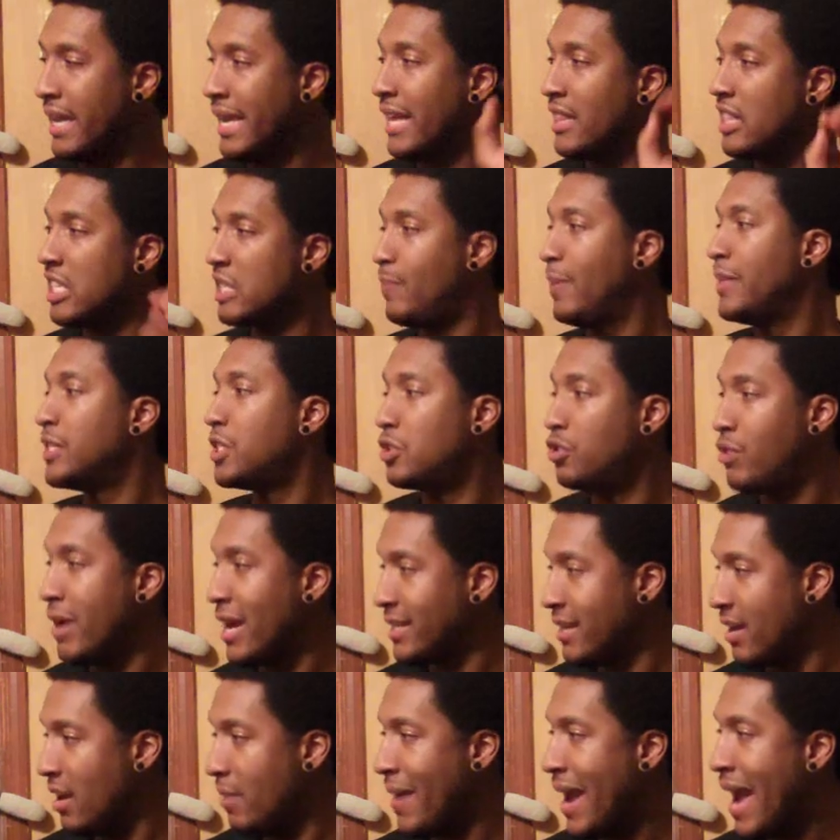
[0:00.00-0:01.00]
get this piece of
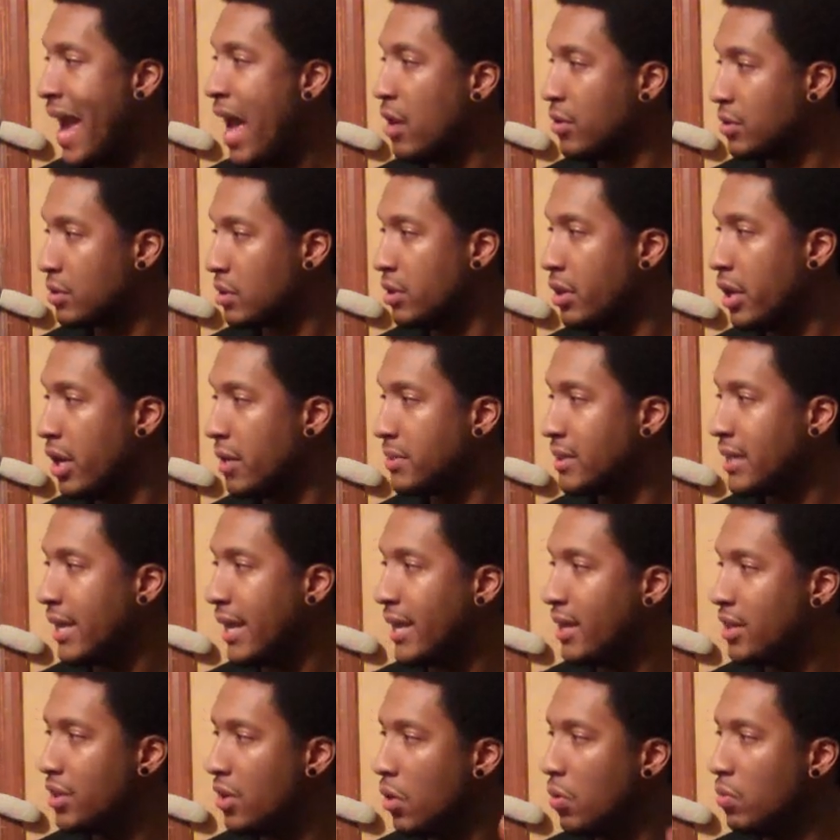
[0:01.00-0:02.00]
trash out of my house. You know what I'm
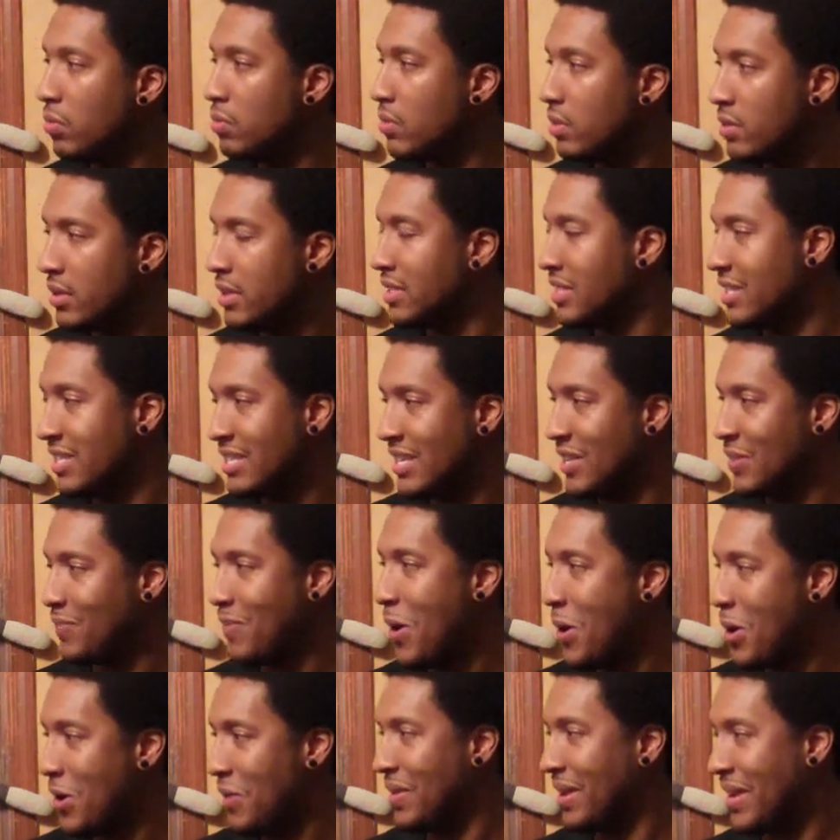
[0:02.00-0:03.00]
saying? Don't. This
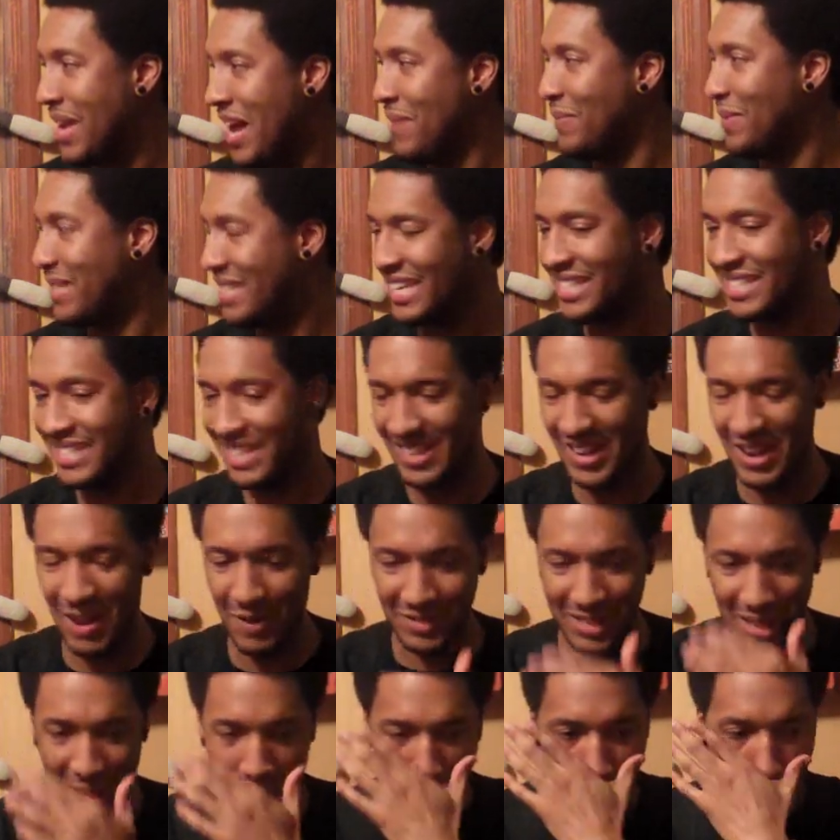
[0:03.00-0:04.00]
isn't part of the competition. You
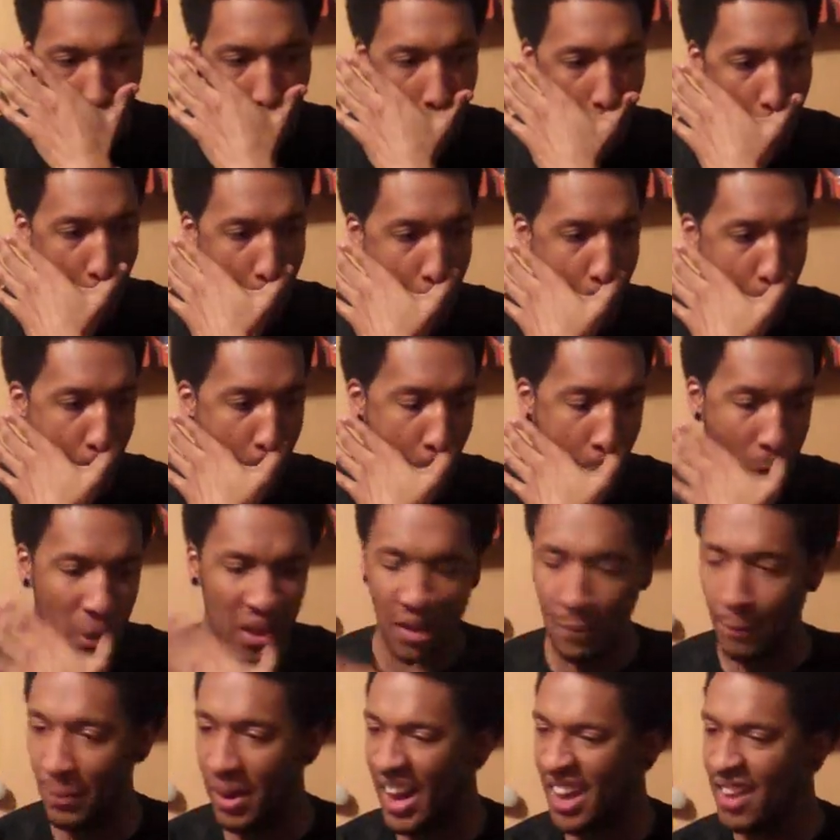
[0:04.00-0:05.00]
know what I'm saying? Uh,
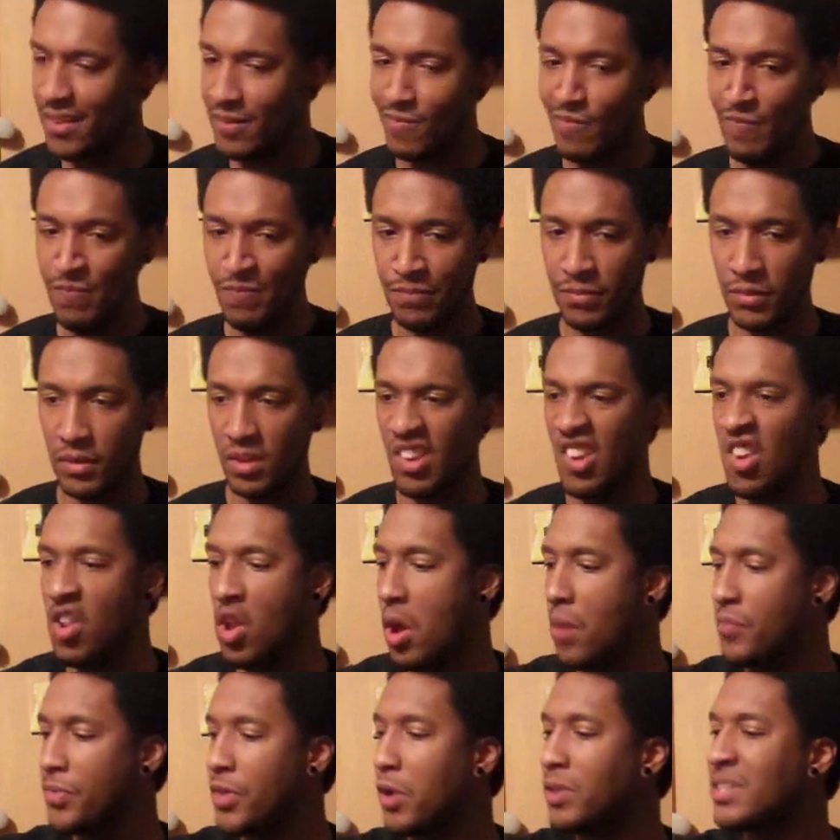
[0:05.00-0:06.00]
but you
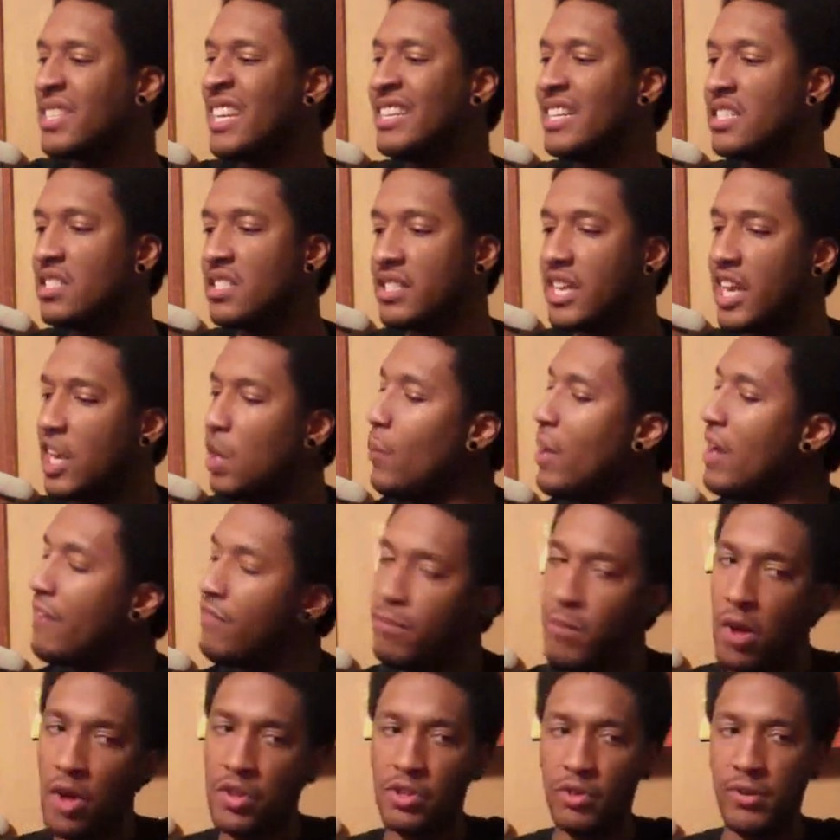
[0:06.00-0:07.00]
know, 13 doesn't take away
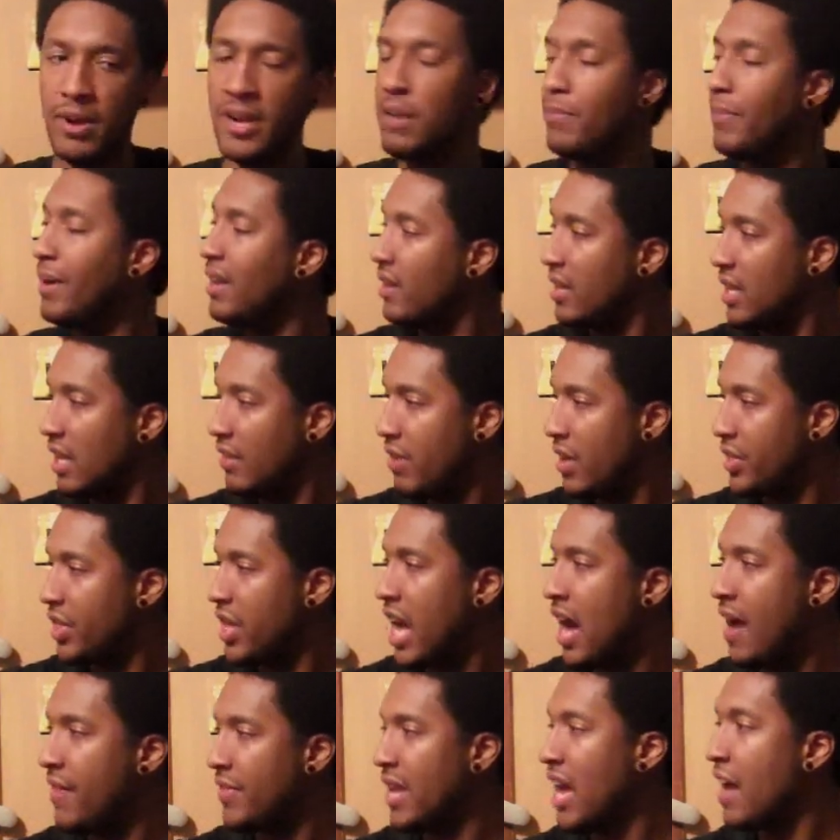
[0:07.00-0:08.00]
from all the credibility of
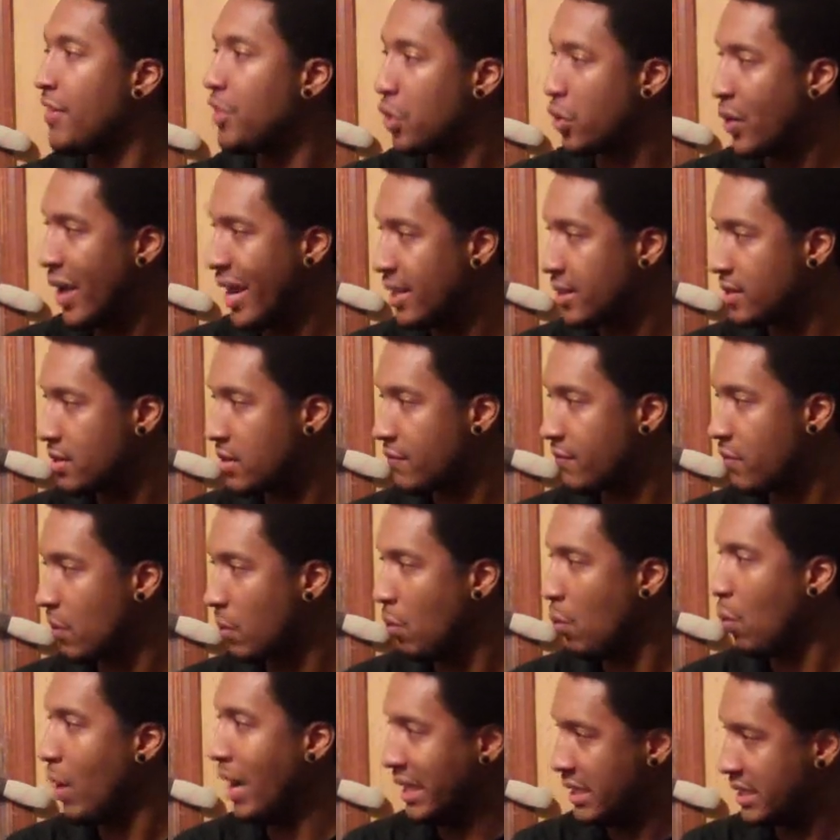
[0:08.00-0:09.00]
the, of the other greats
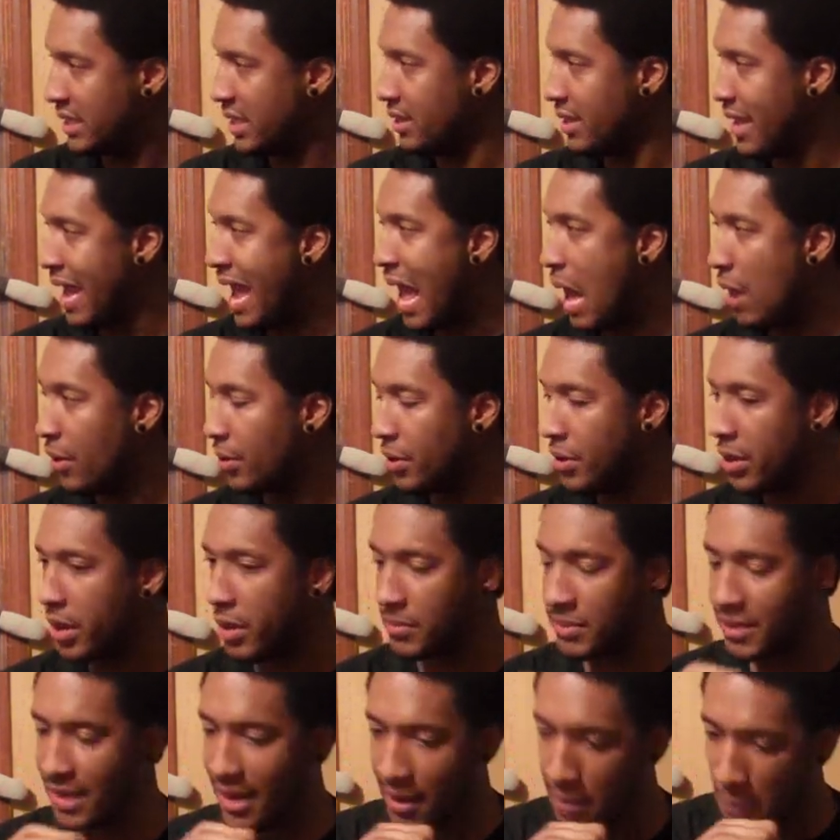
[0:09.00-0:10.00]
from one to now. You know
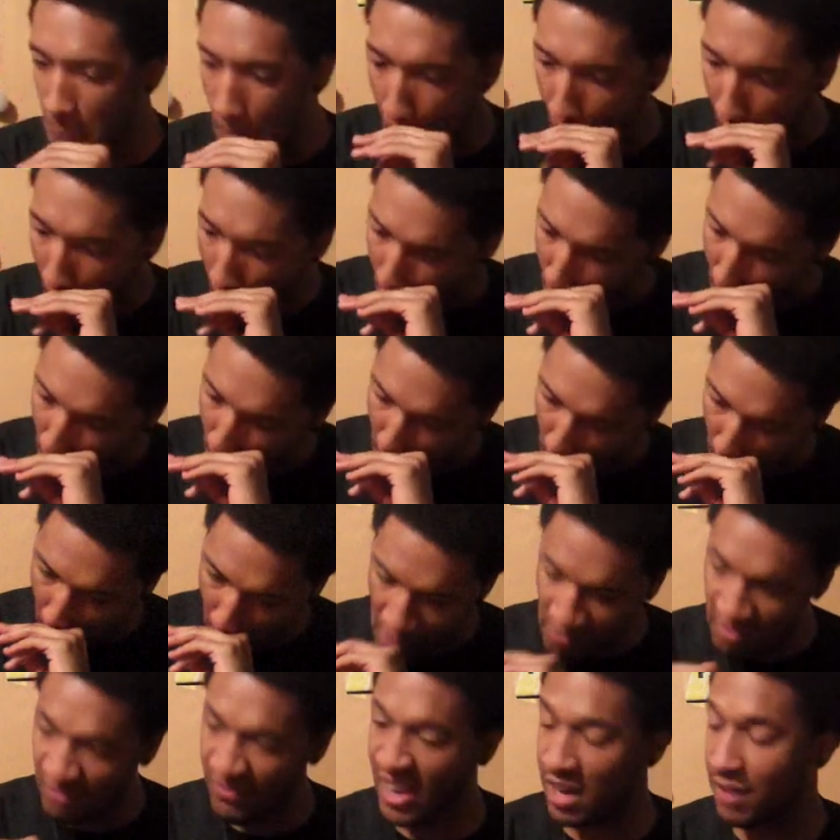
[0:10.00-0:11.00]
what I'm saying? Mm
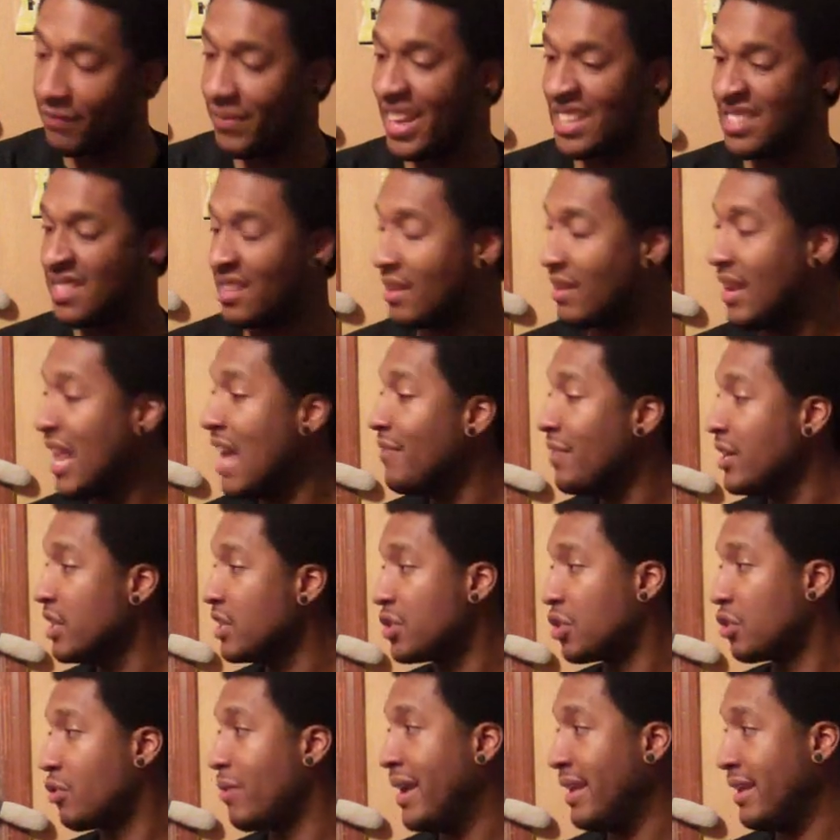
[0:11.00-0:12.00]
-hmm. Even Final Fantasy 11
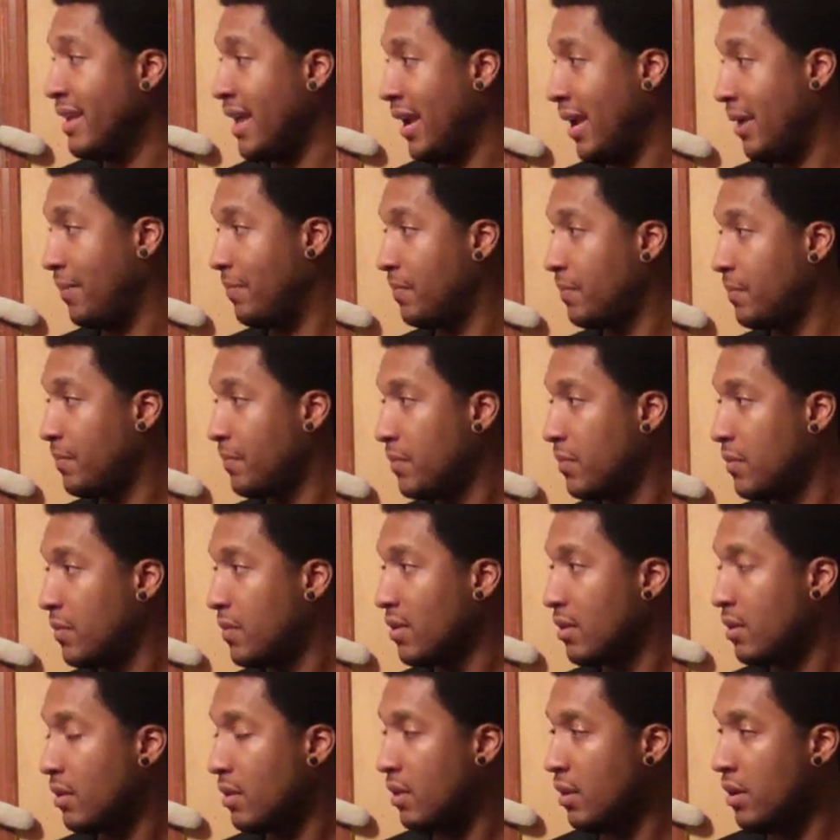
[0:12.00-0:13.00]
is a great game. Mm -hmm.
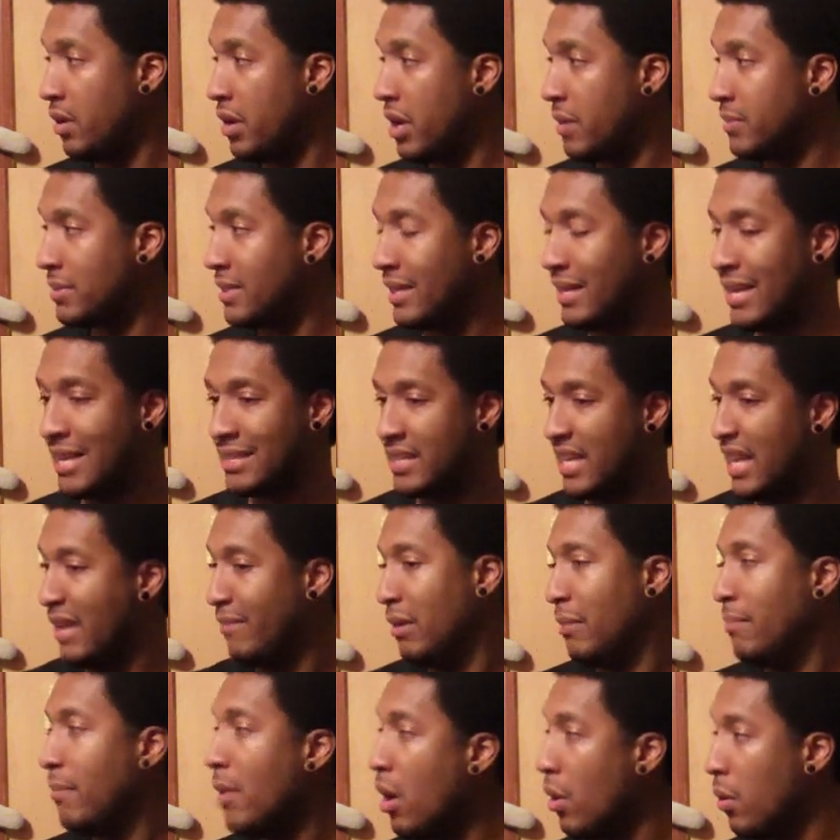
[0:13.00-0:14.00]
You know what I'm saying? That's an
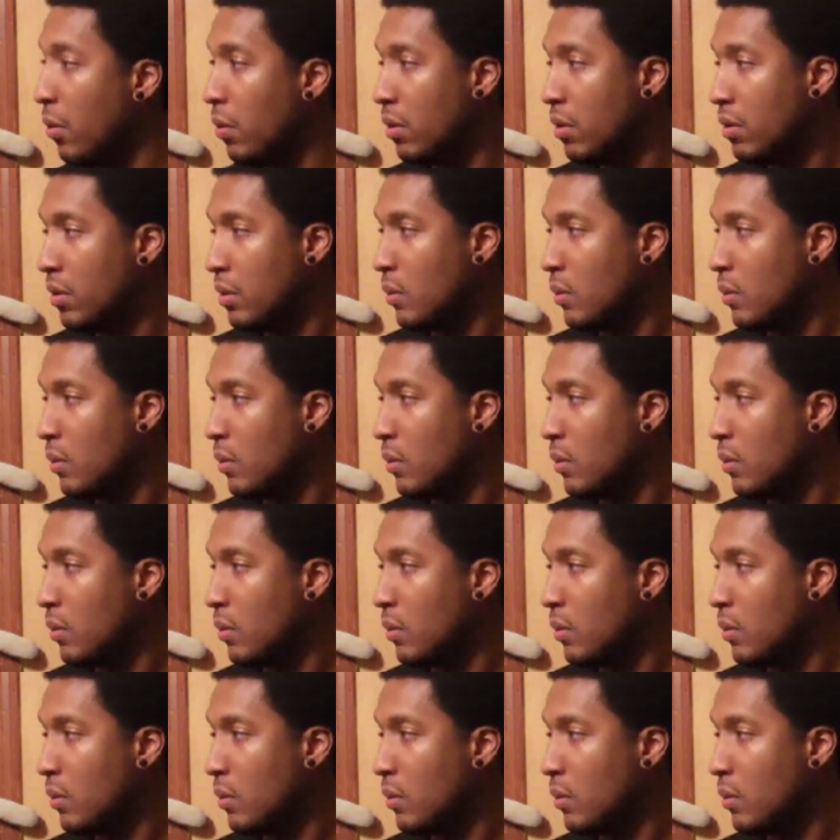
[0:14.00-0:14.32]
MMO.